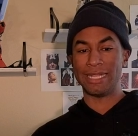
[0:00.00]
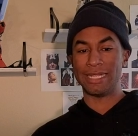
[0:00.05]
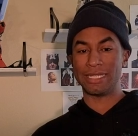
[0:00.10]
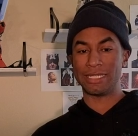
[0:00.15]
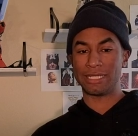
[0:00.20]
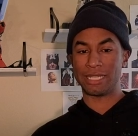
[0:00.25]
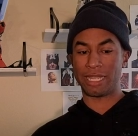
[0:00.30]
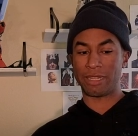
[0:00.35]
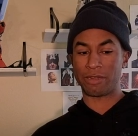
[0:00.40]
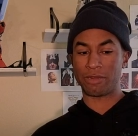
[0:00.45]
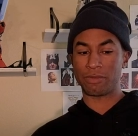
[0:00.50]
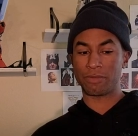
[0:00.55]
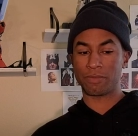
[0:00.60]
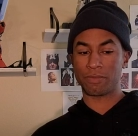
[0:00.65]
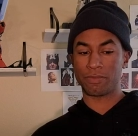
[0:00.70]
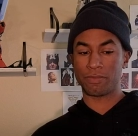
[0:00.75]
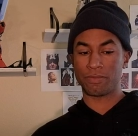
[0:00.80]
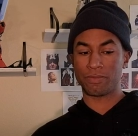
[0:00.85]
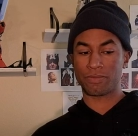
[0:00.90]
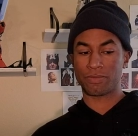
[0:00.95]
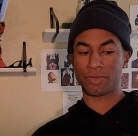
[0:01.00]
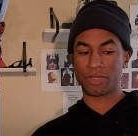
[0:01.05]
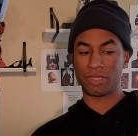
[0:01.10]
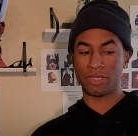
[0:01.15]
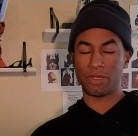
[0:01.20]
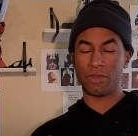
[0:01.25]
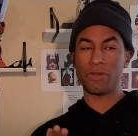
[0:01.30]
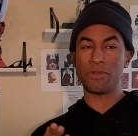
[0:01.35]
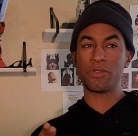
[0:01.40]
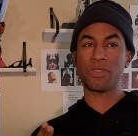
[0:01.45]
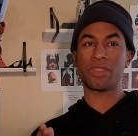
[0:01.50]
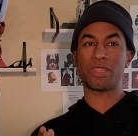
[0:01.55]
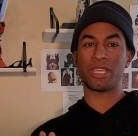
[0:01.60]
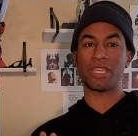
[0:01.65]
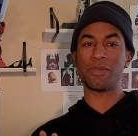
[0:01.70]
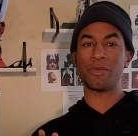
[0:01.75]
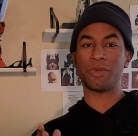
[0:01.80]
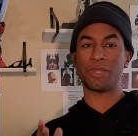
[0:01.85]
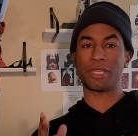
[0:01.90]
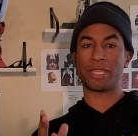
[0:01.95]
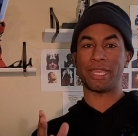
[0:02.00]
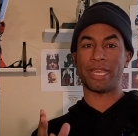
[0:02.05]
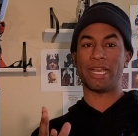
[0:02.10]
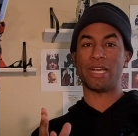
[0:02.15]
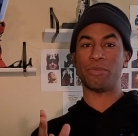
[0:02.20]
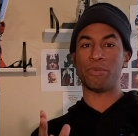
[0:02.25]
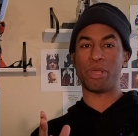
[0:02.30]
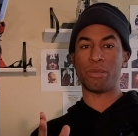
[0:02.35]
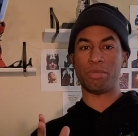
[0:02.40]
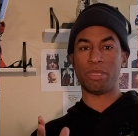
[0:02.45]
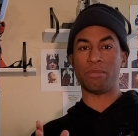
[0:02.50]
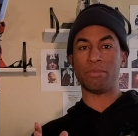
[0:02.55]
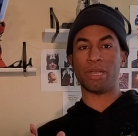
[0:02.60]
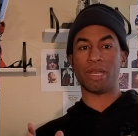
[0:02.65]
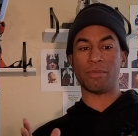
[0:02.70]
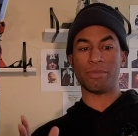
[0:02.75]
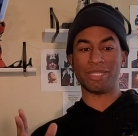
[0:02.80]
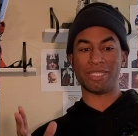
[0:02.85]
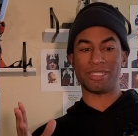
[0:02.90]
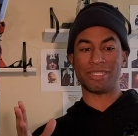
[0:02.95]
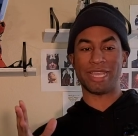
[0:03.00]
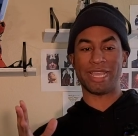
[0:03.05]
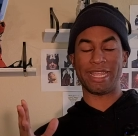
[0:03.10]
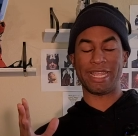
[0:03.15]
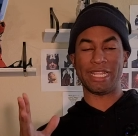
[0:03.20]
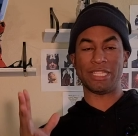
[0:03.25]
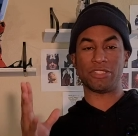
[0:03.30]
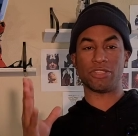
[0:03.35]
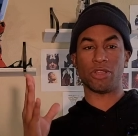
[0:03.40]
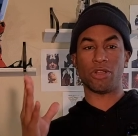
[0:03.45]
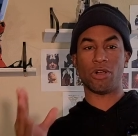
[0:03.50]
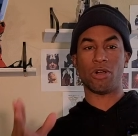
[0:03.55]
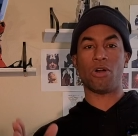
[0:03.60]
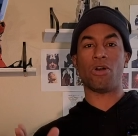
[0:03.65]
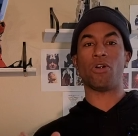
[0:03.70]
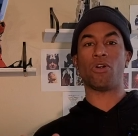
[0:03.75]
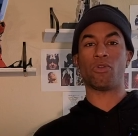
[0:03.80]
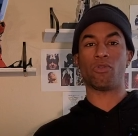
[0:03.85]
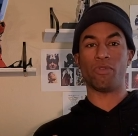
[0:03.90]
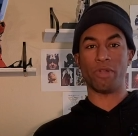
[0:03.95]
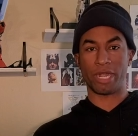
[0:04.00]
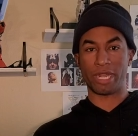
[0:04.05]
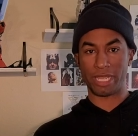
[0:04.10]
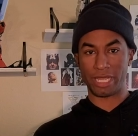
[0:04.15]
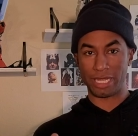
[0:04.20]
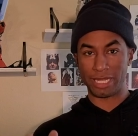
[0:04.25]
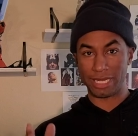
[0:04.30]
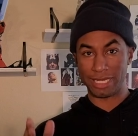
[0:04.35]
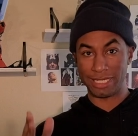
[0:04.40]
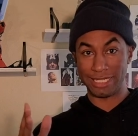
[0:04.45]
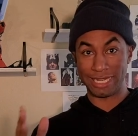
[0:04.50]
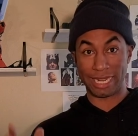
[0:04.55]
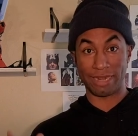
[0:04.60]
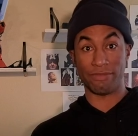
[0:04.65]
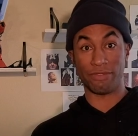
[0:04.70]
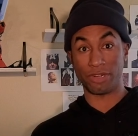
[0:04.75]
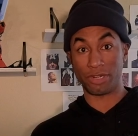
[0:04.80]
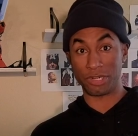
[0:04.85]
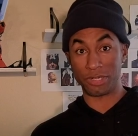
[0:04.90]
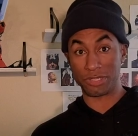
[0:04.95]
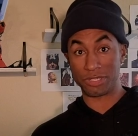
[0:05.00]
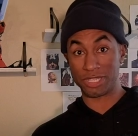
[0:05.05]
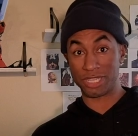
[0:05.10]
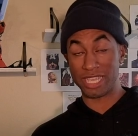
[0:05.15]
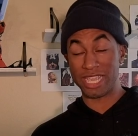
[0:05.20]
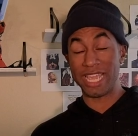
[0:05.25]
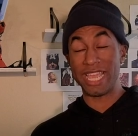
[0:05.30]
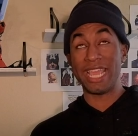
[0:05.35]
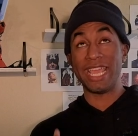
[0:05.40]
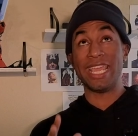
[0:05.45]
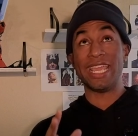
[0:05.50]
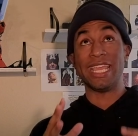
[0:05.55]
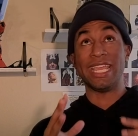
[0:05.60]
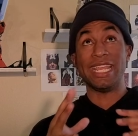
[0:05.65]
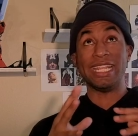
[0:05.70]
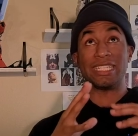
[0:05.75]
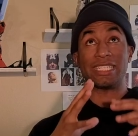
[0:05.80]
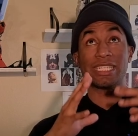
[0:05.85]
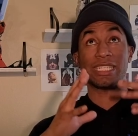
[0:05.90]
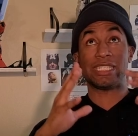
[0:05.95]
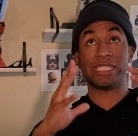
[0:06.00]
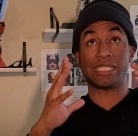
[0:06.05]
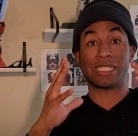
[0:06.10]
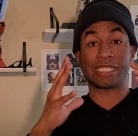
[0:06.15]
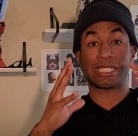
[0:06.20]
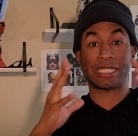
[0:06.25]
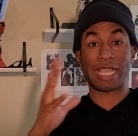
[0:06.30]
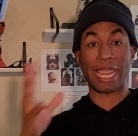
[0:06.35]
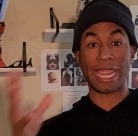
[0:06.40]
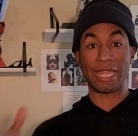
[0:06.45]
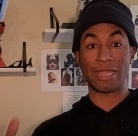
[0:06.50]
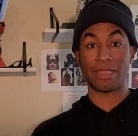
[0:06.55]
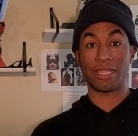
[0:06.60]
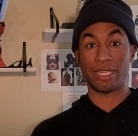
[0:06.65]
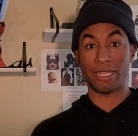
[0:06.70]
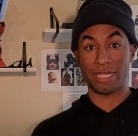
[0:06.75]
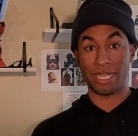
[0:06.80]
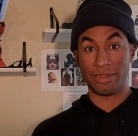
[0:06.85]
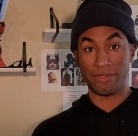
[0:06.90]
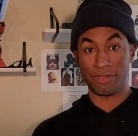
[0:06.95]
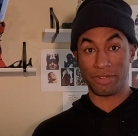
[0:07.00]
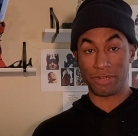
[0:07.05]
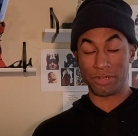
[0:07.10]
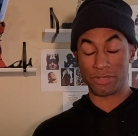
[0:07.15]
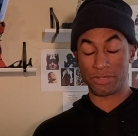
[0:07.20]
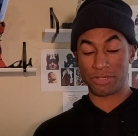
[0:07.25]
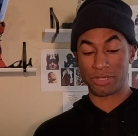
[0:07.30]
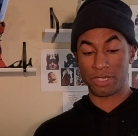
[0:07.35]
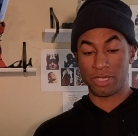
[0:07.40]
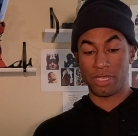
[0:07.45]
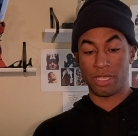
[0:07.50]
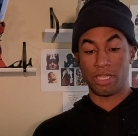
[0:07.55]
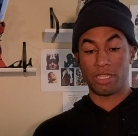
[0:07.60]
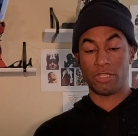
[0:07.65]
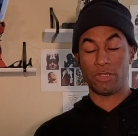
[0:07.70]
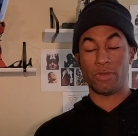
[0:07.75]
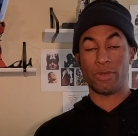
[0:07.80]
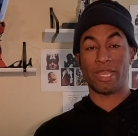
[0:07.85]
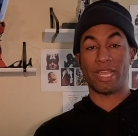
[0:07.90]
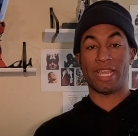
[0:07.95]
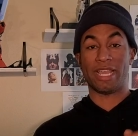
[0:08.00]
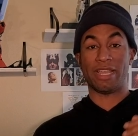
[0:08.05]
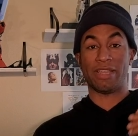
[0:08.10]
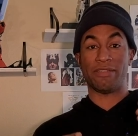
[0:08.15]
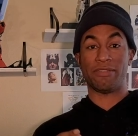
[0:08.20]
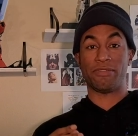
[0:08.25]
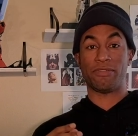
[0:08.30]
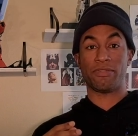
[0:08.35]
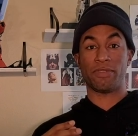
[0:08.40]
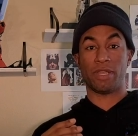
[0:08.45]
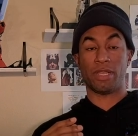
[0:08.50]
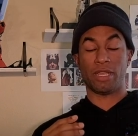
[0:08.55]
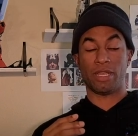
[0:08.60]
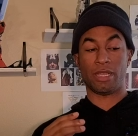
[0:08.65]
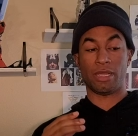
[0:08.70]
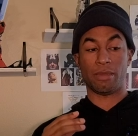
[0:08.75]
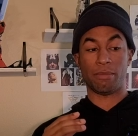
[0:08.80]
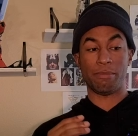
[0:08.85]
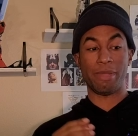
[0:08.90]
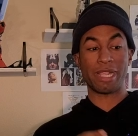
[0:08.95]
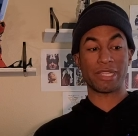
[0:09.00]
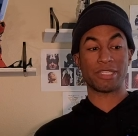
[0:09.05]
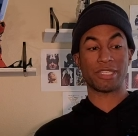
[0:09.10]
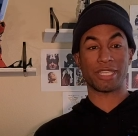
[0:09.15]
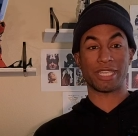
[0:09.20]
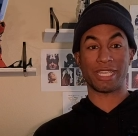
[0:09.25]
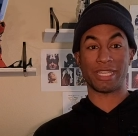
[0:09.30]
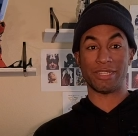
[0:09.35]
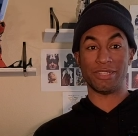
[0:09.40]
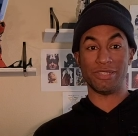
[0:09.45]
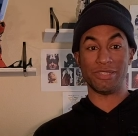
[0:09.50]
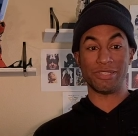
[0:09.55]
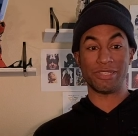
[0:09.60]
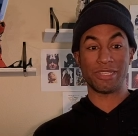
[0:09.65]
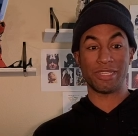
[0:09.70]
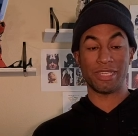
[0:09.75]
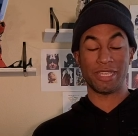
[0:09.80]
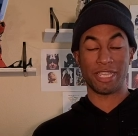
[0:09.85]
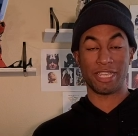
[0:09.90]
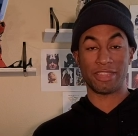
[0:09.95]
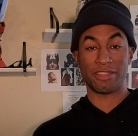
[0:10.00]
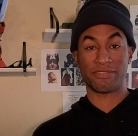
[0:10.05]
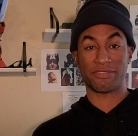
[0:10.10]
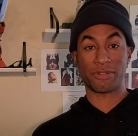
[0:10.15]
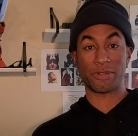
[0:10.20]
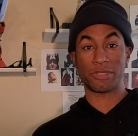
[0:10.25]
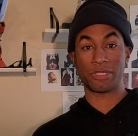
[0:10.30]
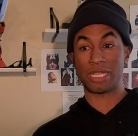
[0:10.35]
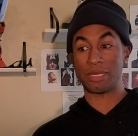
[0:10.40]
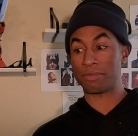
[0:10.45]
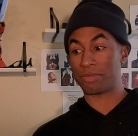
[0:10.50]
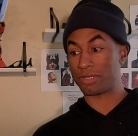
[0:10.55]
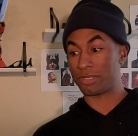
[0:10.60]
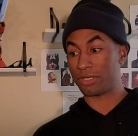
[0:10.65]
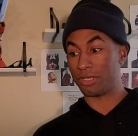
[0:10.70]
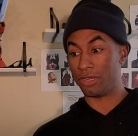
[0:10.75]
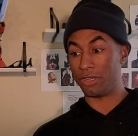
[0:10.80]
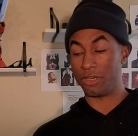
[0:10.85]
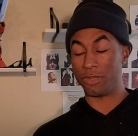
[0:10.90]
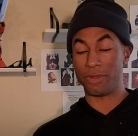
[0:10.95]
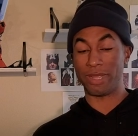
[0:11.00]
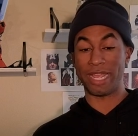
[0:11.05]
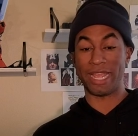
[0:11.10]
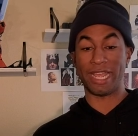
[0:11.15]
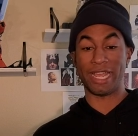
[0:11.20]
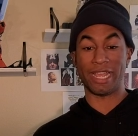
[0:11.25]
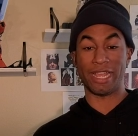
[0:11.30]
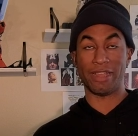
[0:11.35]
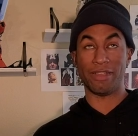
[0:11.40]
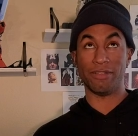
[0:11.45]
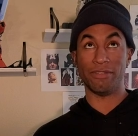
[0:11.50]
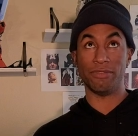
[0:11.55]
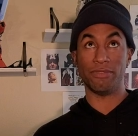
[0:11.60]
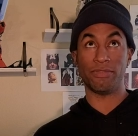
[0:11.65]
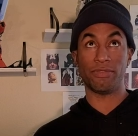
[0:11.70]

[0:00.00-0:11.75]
like, the whole thing with Cowboy Bebop is that it's already diverse. It's insanely diverse. You have Mexicans in the first episode. You have